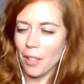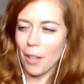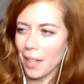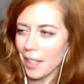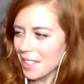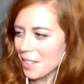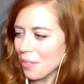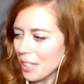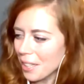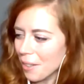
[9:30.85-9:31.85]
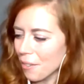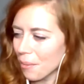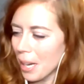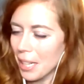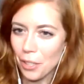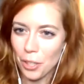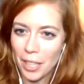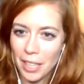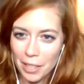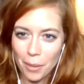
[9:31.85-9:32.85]
caught this video of my
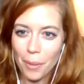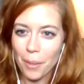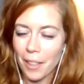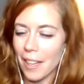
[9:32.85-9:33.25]
shitty tour,